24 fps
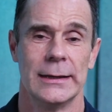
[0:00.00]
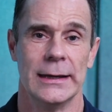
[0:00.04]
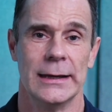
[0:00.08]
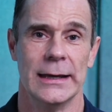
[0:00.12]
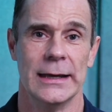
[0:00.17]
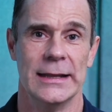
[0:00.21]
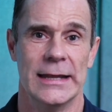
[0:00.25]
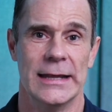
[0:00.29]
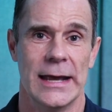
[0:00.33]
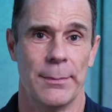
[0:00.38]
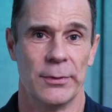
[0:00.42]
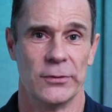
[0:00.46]

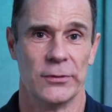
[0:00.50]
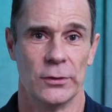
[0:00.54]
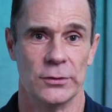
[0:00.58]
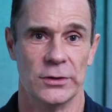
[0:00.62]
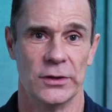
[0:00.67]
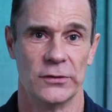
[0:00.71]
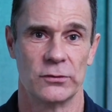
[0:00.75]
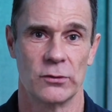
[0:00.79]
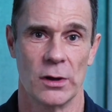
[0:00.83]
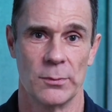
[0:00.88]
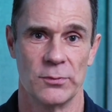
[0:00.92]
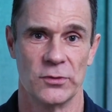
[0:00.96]
in the episode
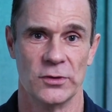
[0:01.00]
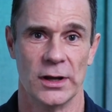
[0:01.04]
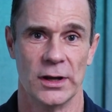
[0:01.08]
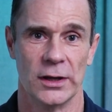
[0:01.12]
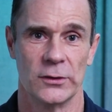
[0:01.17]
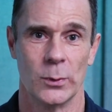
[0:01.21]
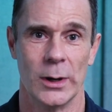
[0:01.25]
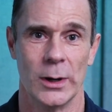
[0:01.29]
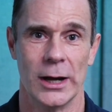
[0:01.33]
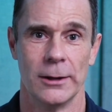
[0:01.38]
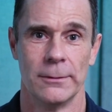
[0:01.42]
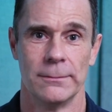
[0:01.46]
description as
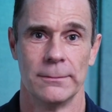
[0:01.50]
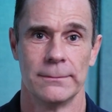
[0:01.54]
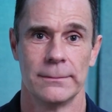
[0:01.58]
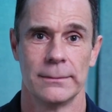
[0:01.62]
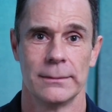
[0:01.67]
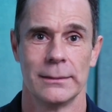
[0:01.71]
well.